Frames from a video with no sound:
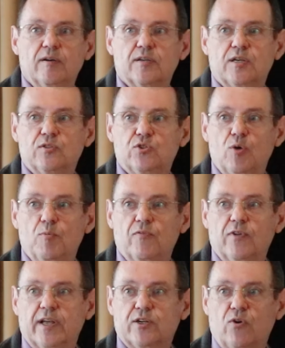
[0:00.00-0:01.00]
consumer
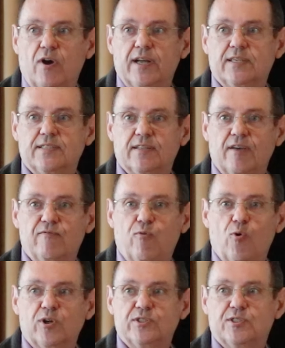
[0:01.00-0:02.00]
of electronics that they
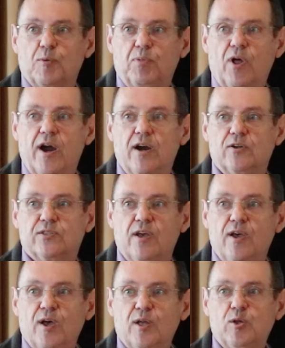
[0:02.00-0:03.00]
forced suppliers
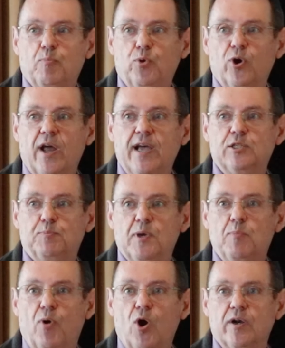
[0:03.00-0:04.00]
to put
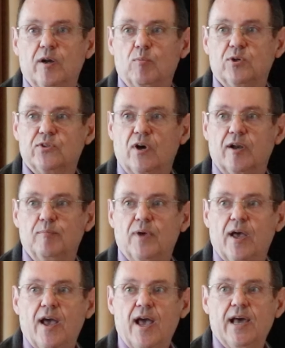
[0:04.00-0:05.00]
HP part numbers on them.
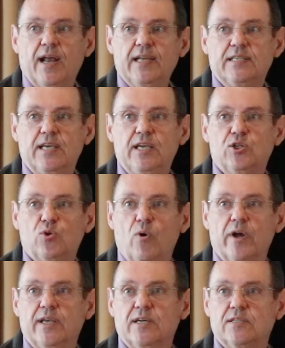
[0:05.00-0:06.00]
And
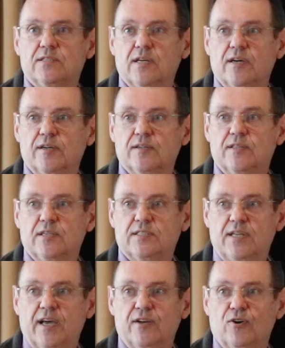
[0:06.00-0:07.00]
1820 is the
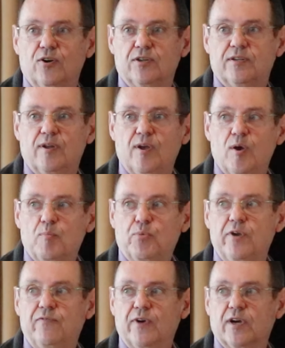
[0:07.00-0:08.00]
standard
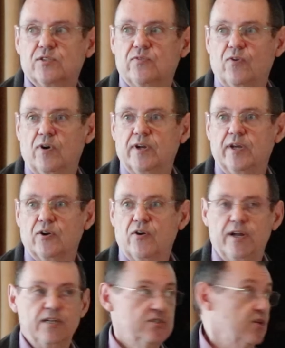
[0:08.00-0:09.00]
prefix for
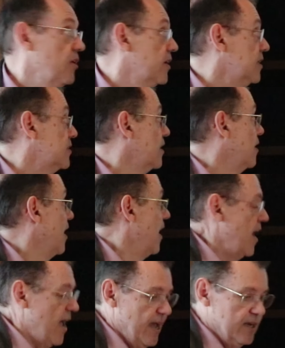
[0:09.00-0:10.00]
integrated circuits.
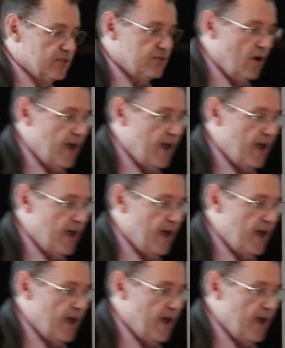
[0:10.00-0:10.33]
And it so